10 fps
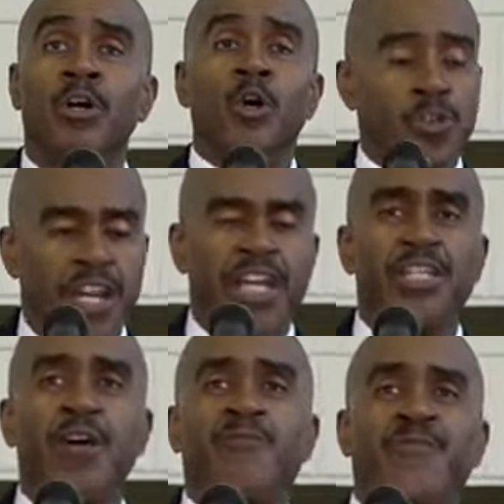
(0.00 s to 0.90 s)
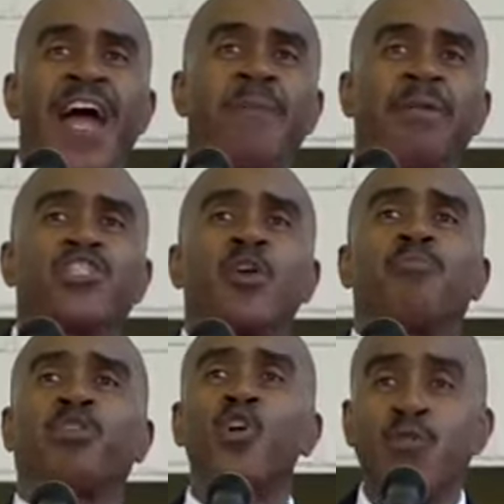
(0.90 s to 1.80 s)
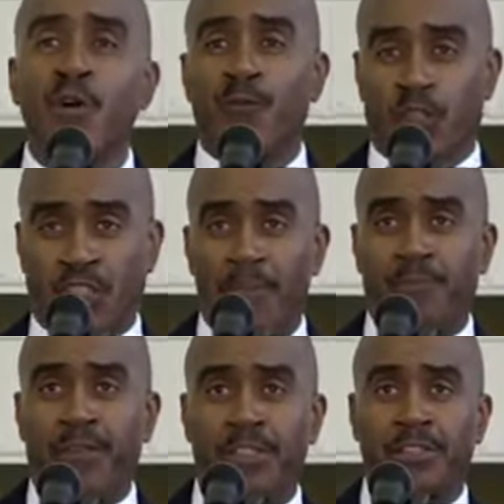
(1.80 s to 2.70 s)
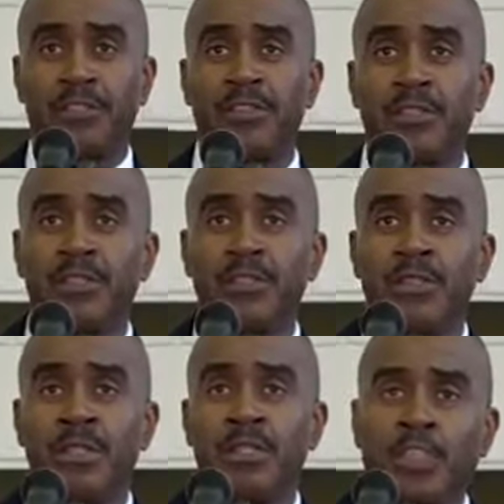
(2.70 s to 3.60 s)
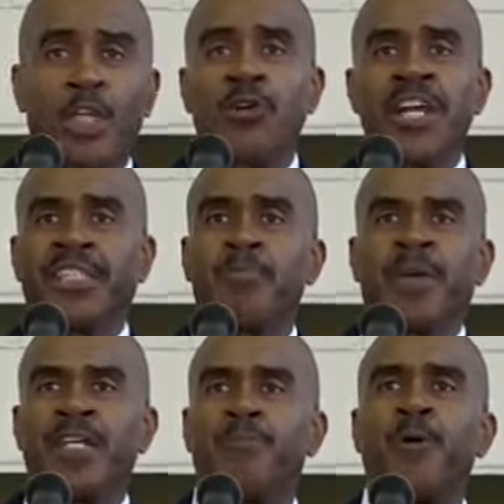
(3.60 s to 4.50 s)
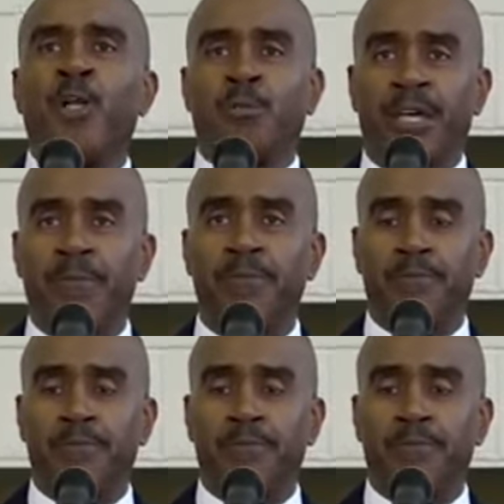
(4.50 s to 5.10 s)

Who need your family's approval for something. You don't need to be in the pulpit.